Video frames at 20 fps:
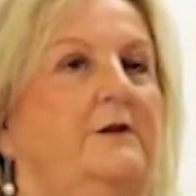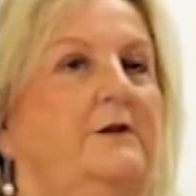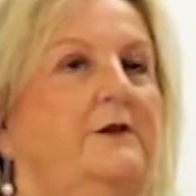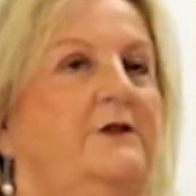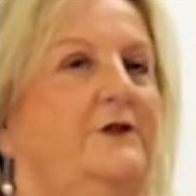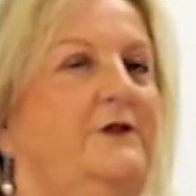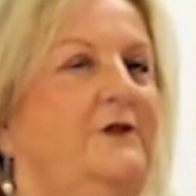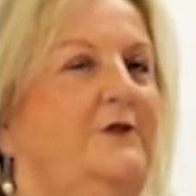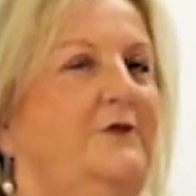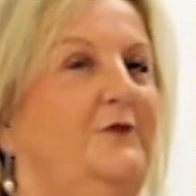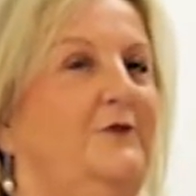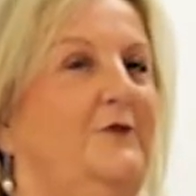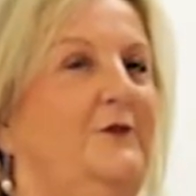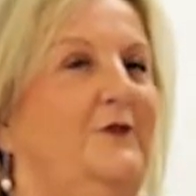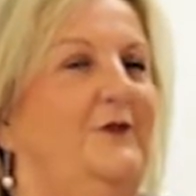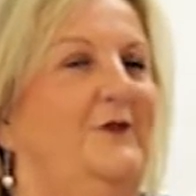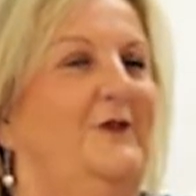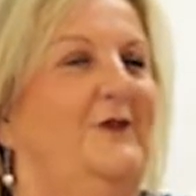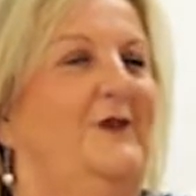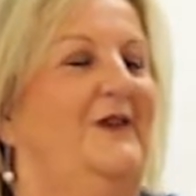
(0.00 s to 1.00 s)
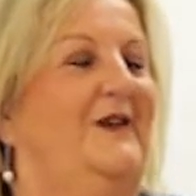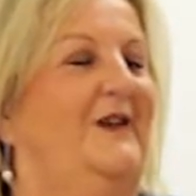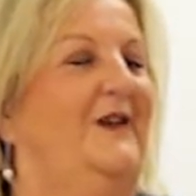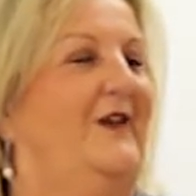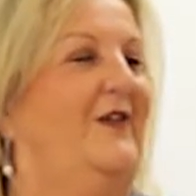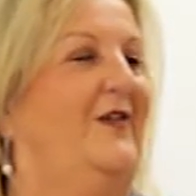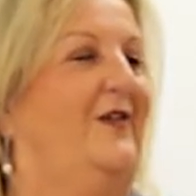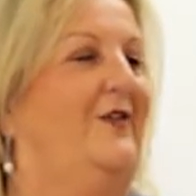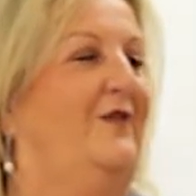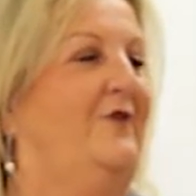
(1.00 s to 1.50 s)
2,
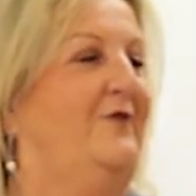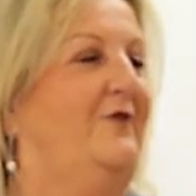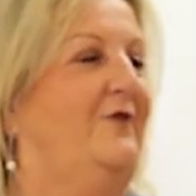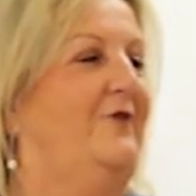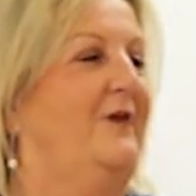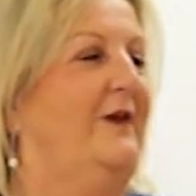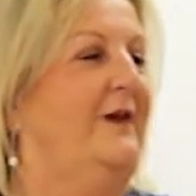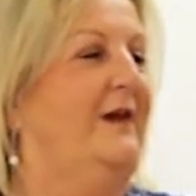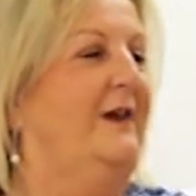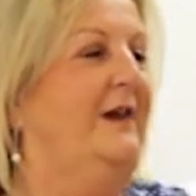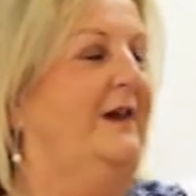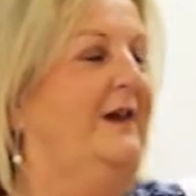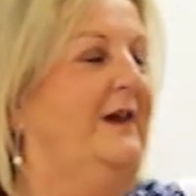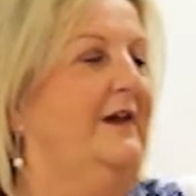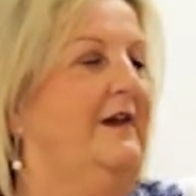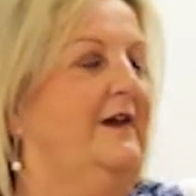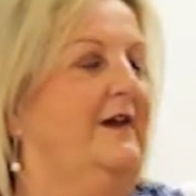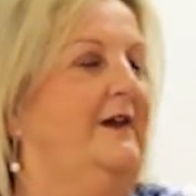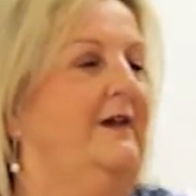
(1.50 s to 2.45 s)
3,